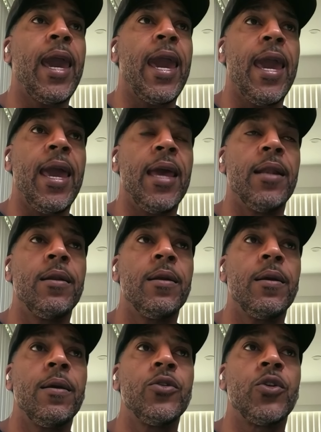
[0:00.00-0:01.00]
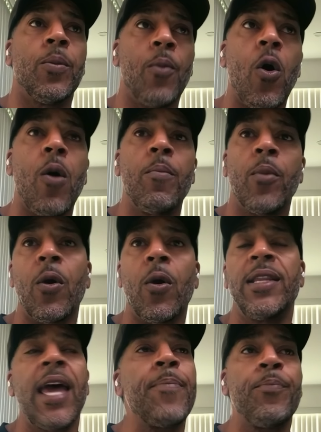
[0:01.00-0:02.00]
and Jamal
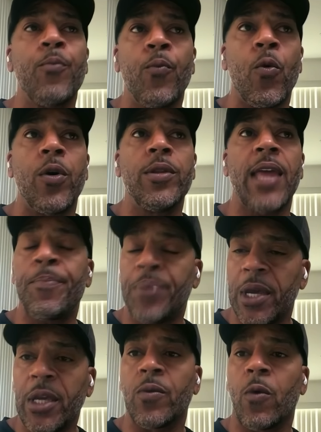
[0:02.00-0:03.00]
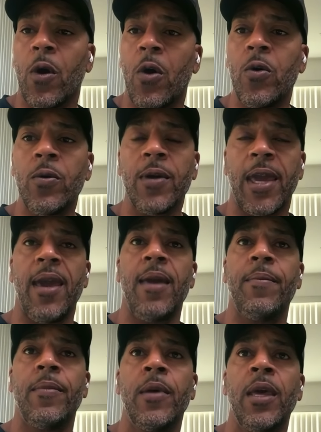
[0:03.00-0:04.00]
Murray, that pick-and-roll
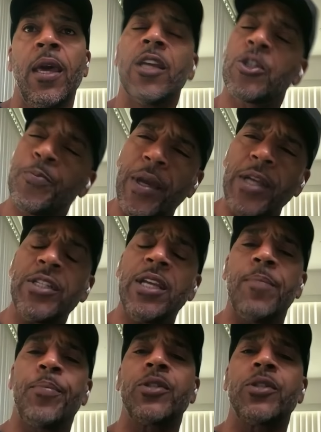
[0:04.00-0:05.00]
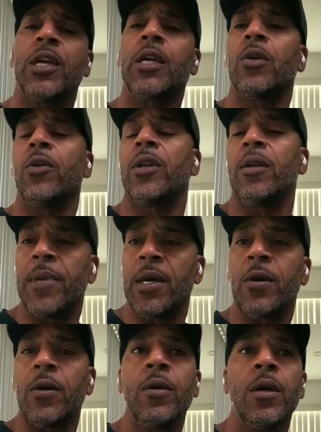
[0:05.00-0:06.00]
game, especially in particular in the
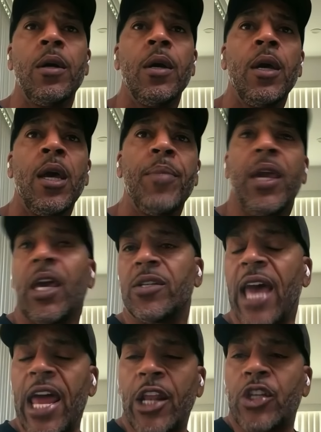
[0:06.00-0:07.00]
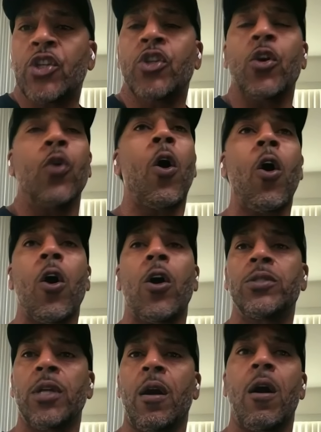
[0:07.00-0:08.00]
middle, because that is so
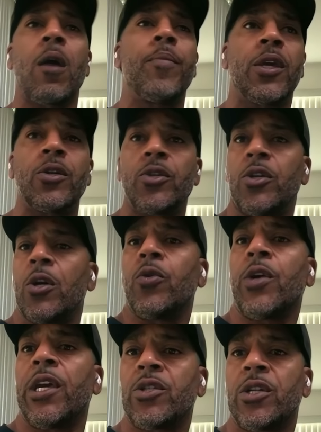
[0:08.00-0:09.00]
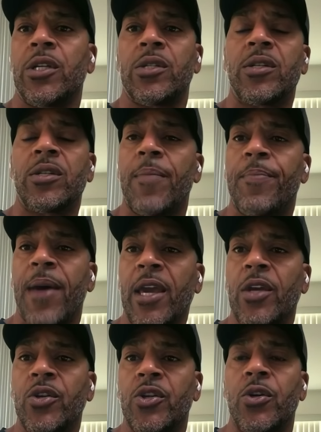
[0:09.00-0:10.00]
hard to guard because Jokic can step
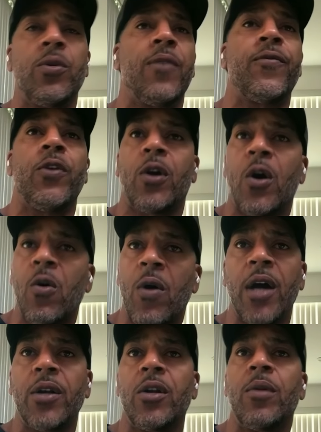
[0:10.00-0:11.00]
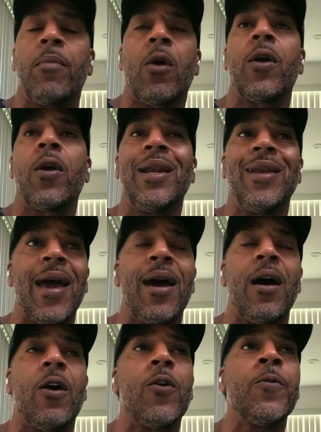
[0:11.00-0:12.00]
back and shoot. If you go under, Murray
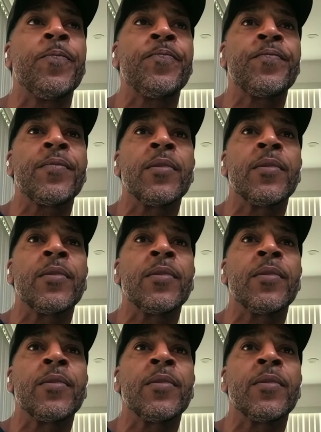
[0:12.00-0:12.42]
now